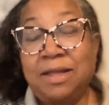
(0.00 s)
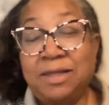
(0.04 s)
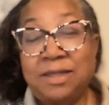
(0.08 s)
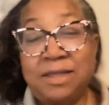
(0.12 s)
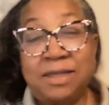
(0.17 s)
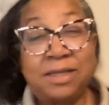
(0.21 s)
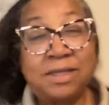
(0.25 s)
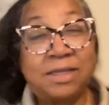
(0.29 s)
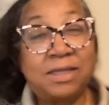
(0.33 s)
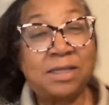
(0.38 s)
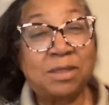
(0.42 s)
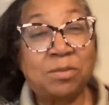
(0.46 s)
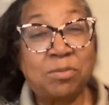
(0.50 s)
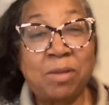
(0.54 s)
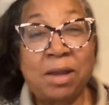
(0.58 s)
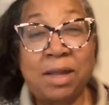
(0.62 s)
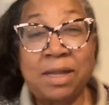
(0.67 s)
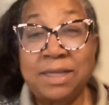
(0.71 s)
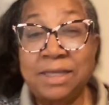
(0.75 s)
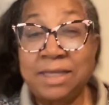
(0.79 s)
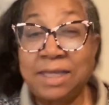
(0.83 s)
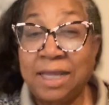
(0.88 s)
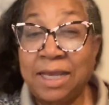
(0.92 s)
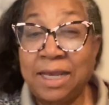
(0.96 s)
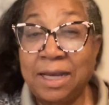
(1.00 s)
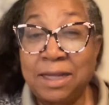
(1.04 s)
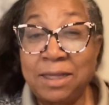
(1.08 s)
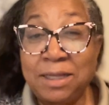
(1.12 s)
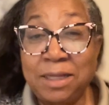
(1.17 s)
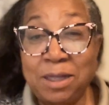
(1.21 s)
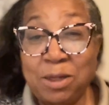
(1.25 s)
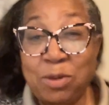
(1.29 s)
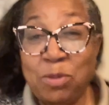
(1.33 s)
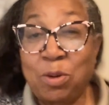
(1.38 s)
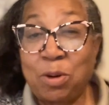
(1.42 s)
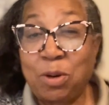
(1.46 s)
This is my
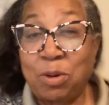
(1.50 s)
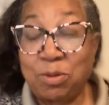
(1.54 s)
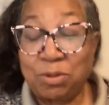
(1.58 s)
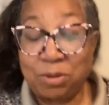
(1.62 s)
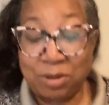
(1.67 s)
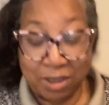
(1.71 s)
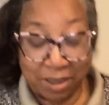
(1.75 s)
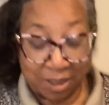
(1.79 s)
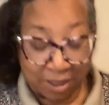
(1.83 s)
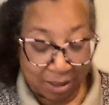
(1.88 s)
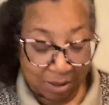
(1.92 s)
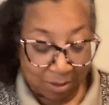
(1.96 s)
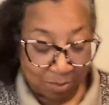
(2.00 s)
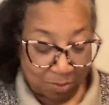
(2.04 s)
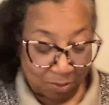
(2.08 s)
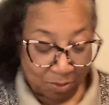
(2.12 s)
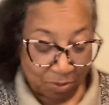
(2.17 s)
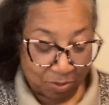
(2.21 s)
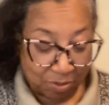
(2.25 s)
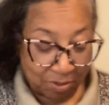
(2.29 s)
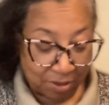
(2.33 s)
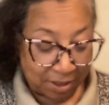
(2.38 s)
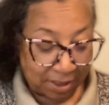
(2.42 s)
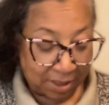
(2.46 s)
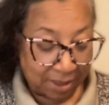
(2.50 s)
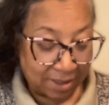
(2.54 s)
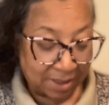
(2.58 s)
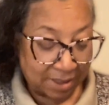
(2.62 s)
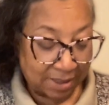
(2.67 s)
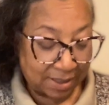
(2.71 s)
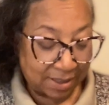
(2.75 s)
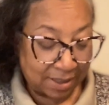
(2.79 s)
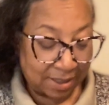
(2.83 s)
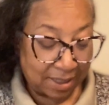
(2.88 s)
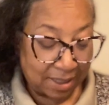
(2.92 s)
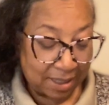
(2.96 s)
daily quote in the mornings.